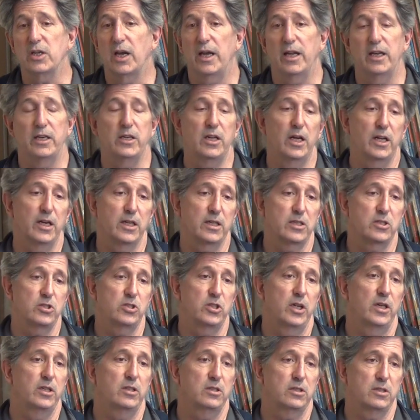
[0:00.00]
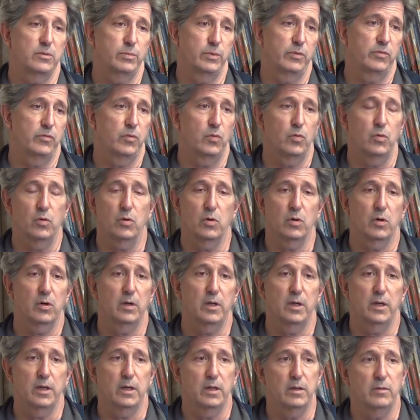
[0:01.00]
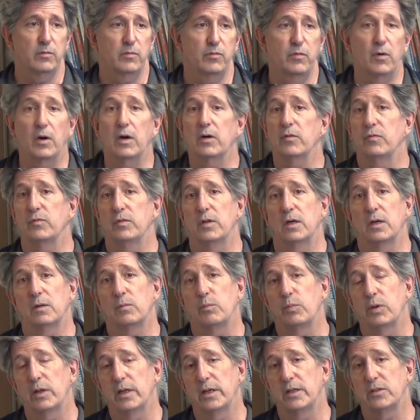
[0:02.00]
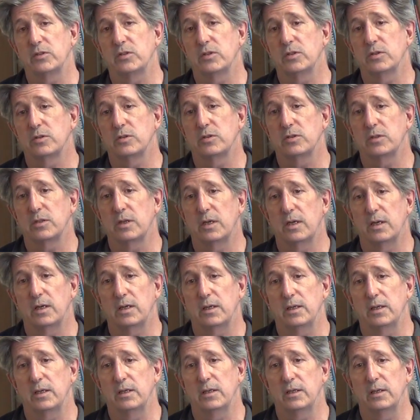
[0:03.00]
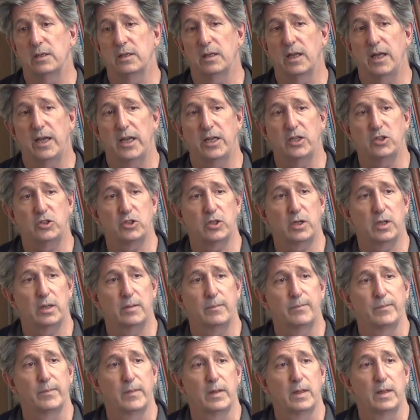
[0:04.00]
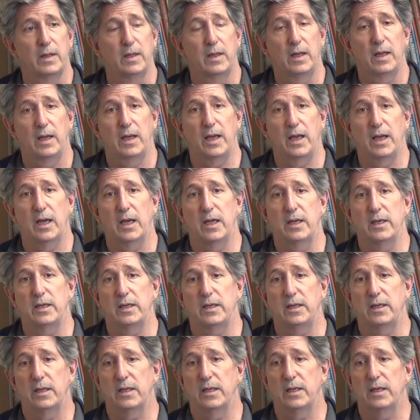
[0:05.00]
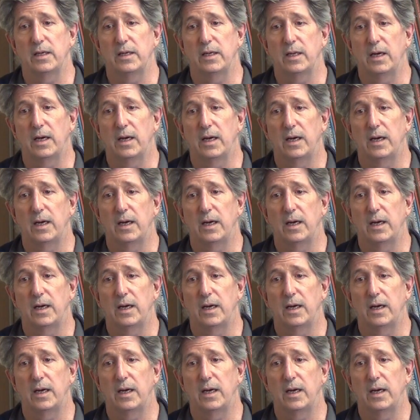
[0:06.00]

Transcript: I had done exchanges before in far-flung places in Asia and in